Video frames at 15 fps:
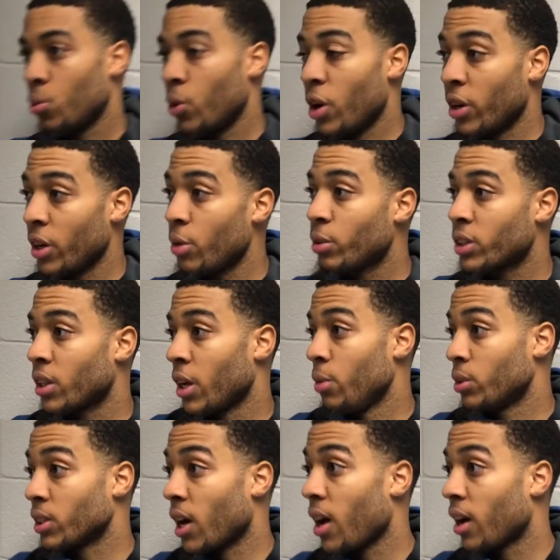He
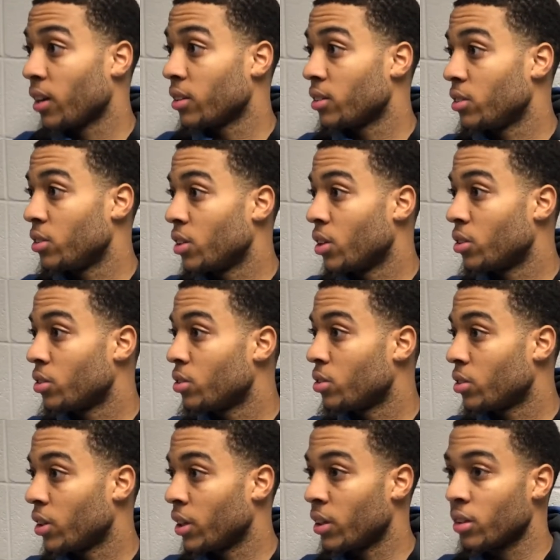was hot, you know,
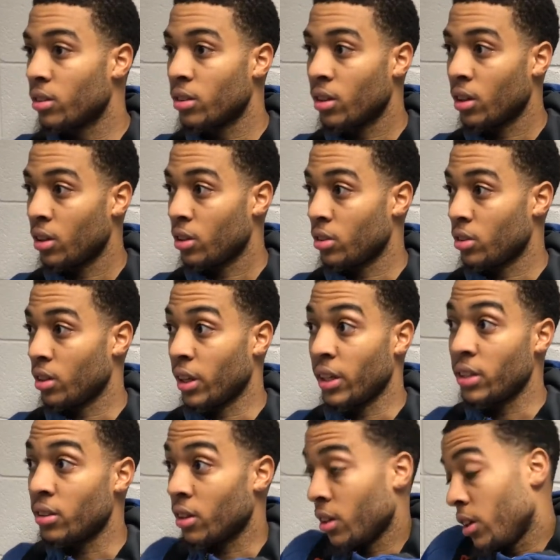and
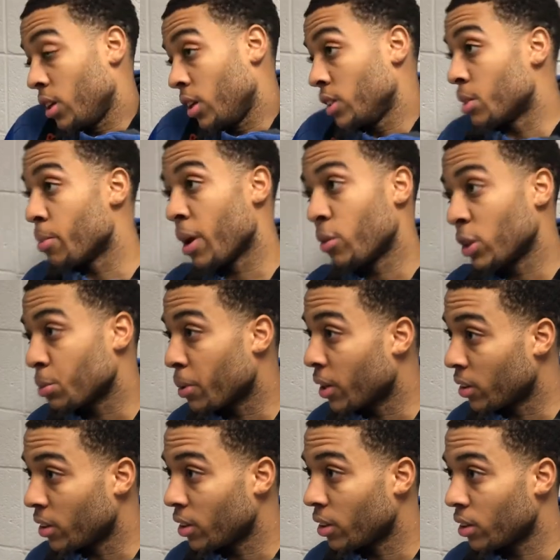he's the Mountain West Player
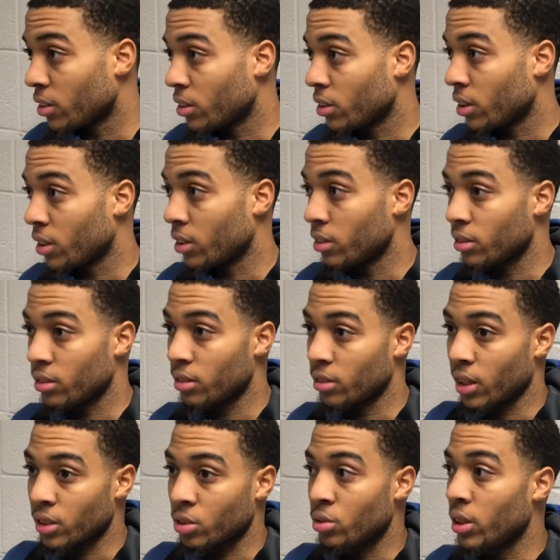of the Year, and
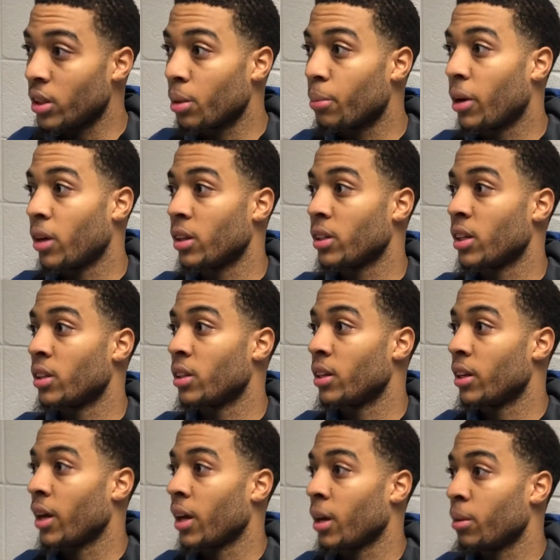that's who needs the ball at the end of the
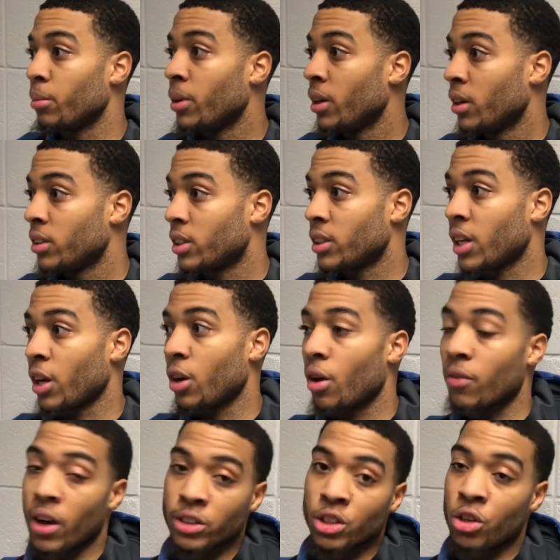game to take
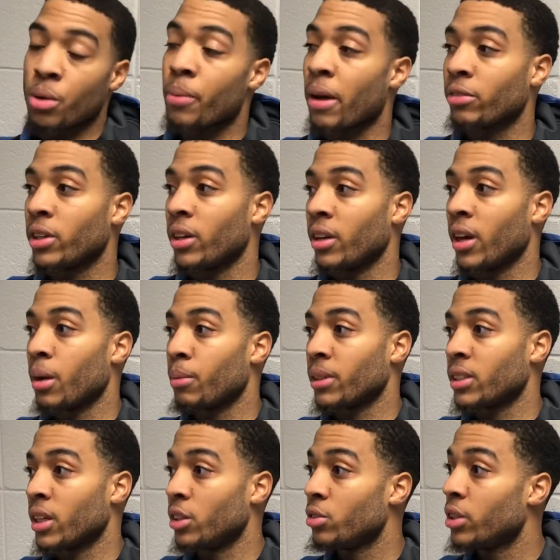over. I told him after the game, I
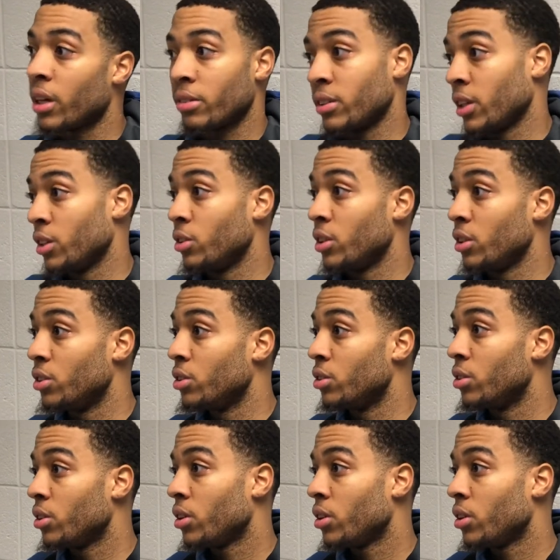said, you did everything you could do.